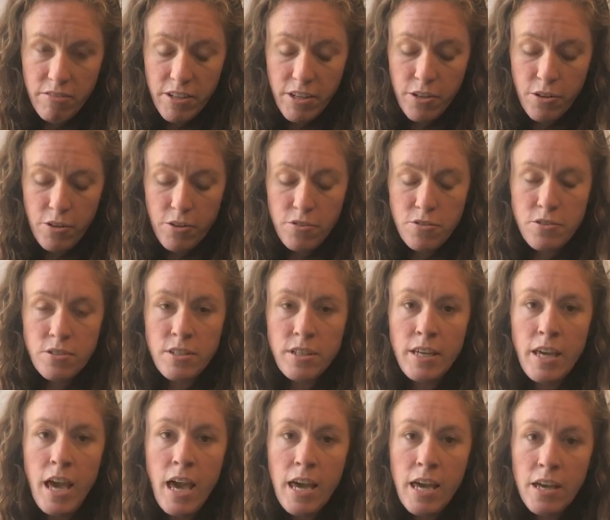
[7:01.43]
Fingers
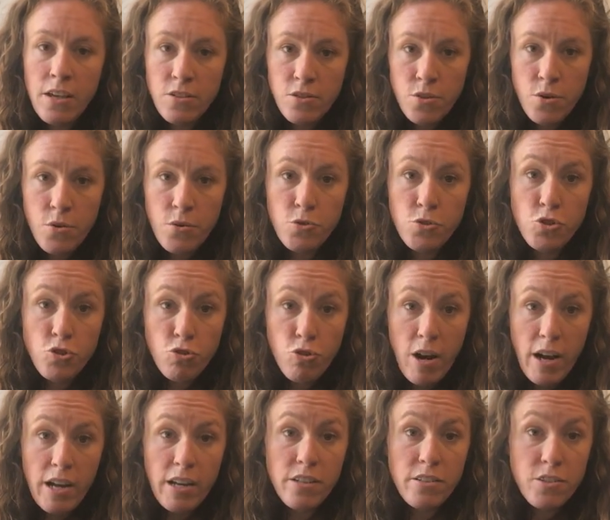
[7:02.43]
KSO
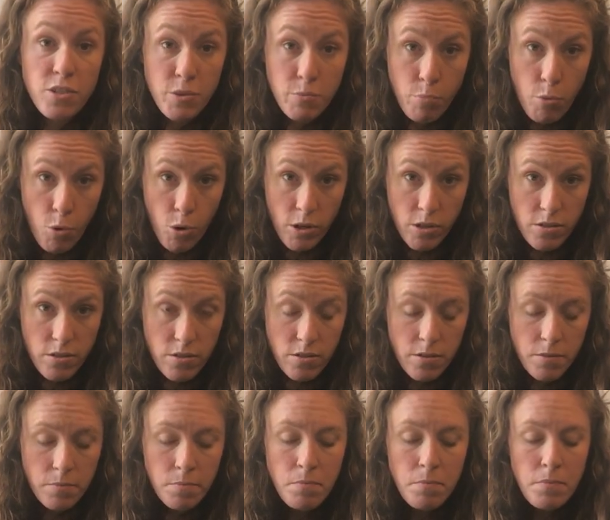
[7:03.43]
Trek
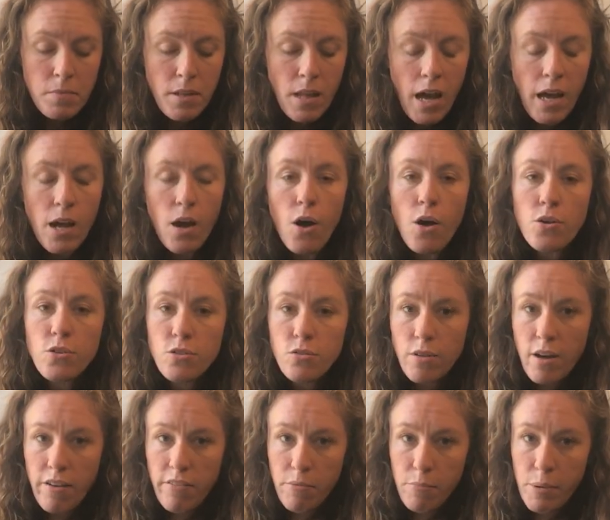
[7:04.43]
Sports. I also
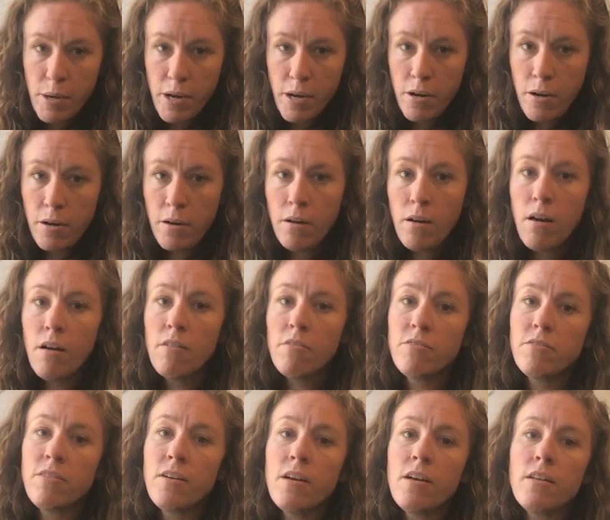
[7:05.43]
have a pair
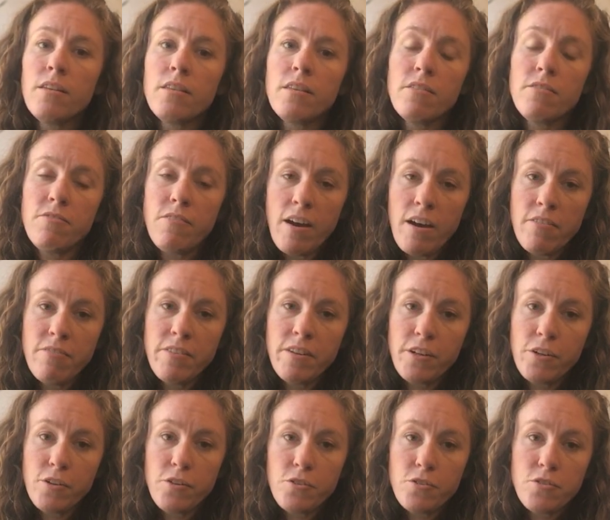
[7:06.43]
of the Five
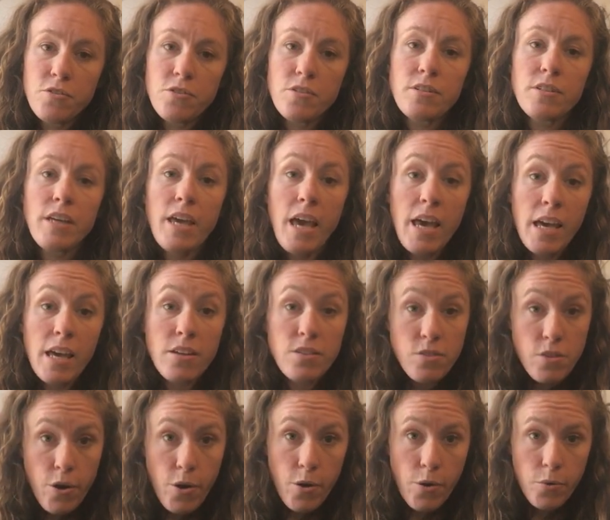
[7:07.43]
Fingers
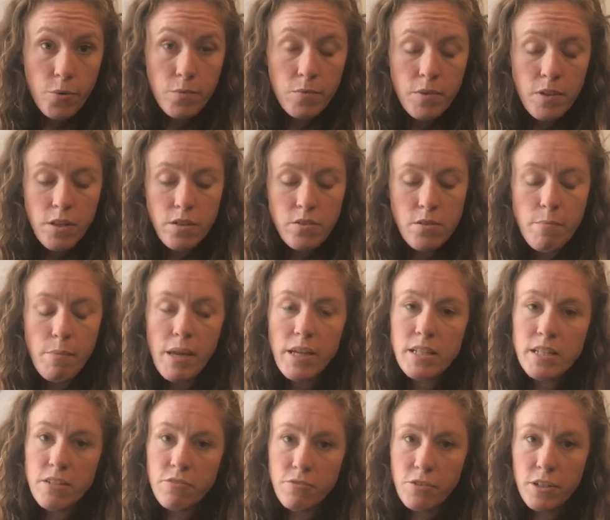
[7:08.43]
KSO. The
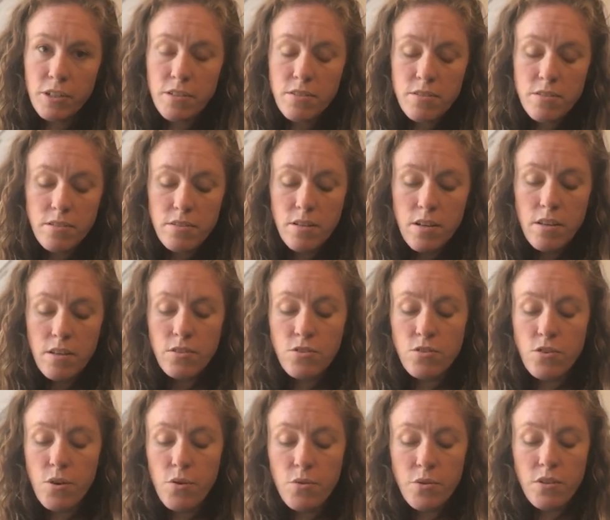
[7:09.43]
main difference,
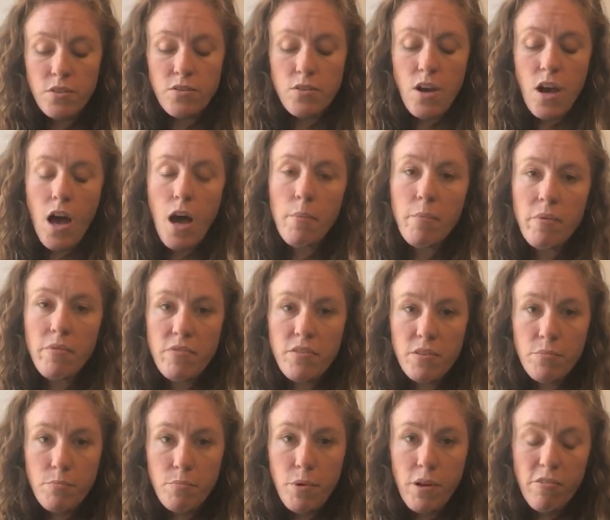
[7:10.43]
so the top of
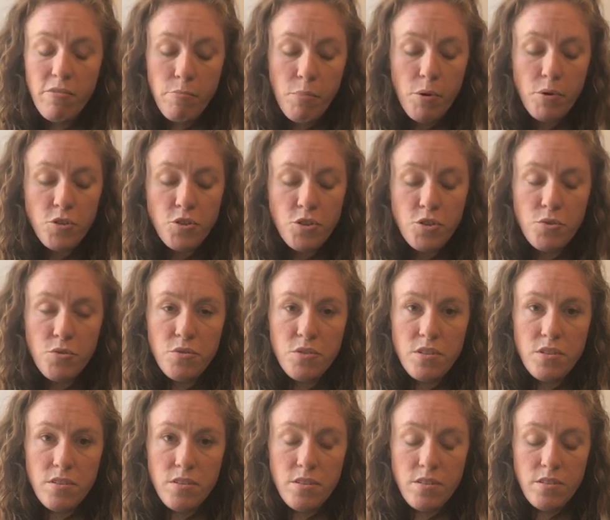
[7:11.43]
the of both shoes
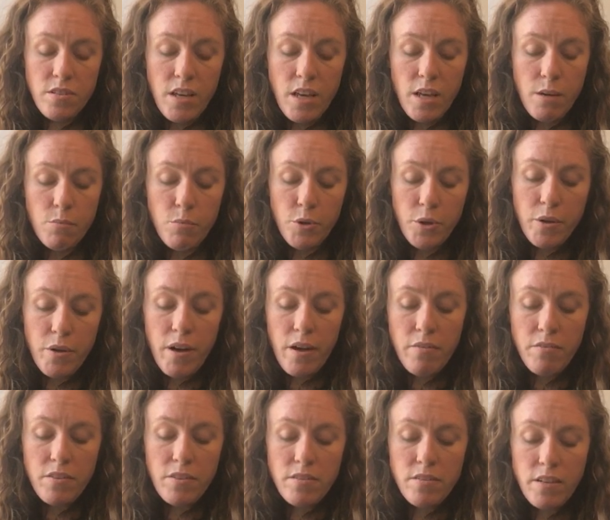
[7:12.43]
is the same where you
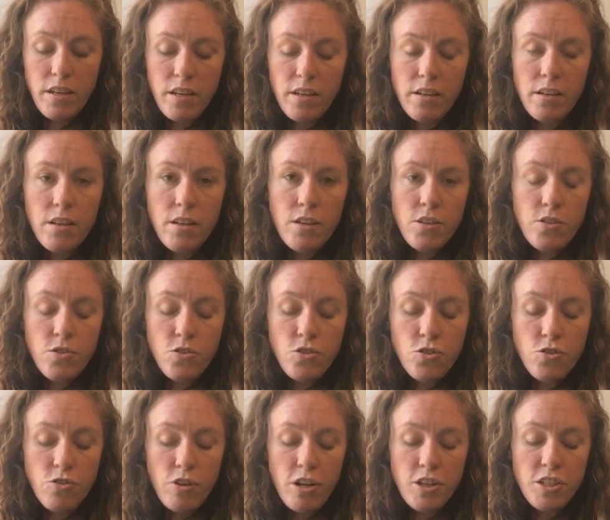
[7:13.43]
have this like
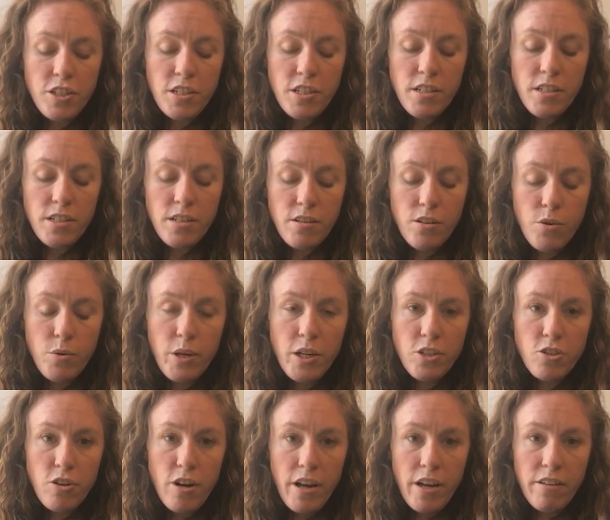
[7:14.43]
stretchy quick
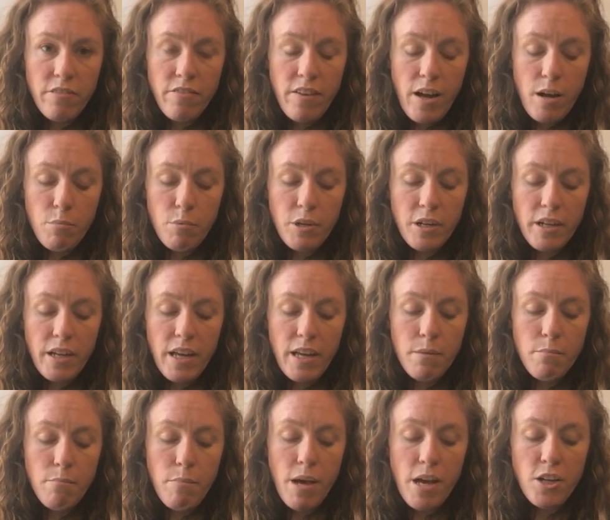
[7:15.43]
drying fabric
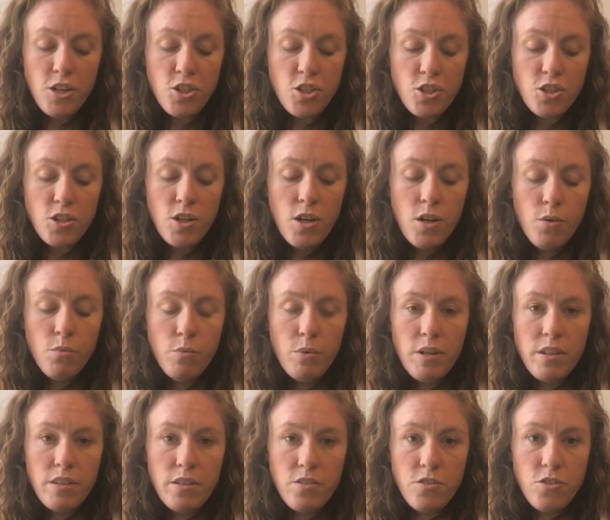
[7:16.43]
and mesh
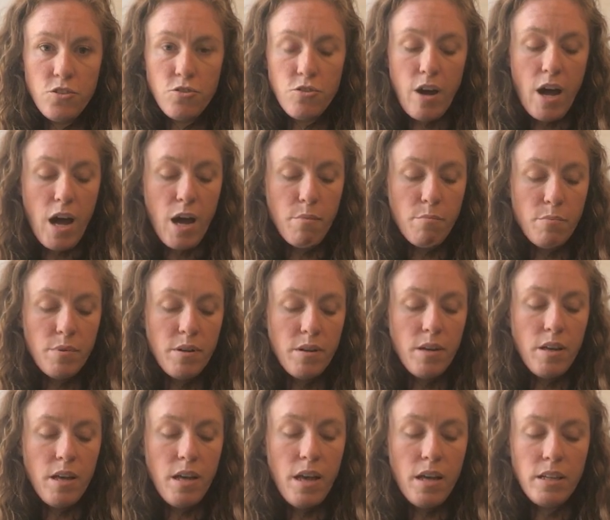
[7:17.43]
with a strap
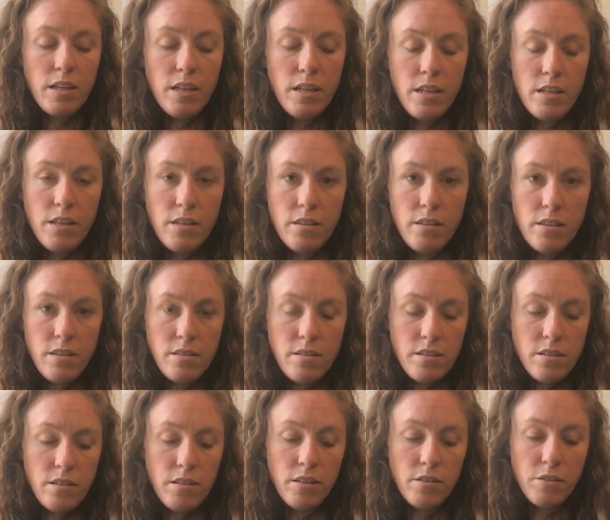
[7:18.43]
and a,
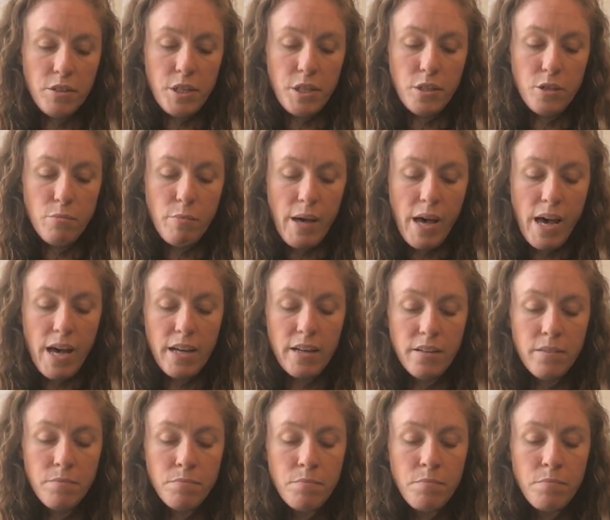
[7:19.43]
this little heel pad.